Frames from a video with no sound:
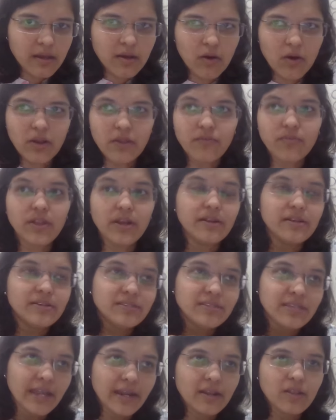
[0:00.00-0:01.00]
or if they
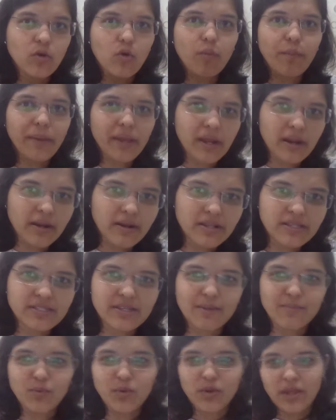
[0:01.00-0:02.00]
decide, the OPEC countries
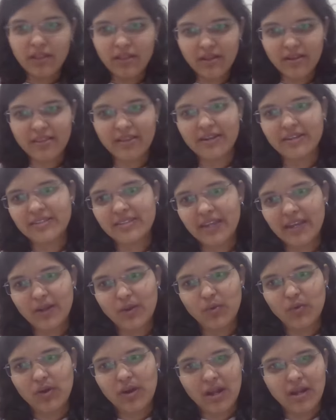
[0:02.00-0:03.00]
come together, they decide
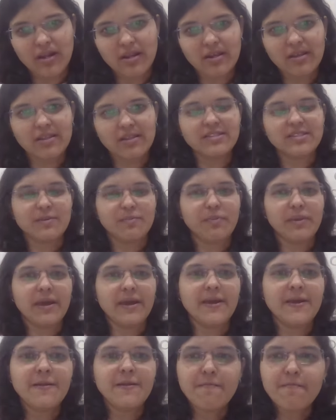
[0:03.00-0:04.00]
to cut the
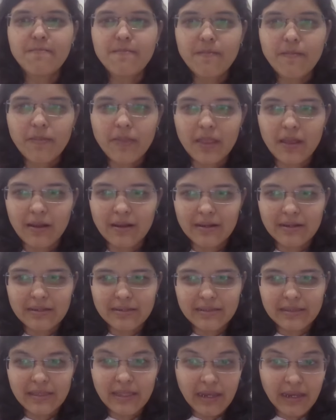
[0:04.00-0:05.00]
supply,
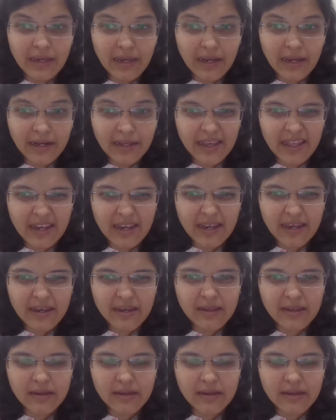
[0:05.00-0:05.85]
then it can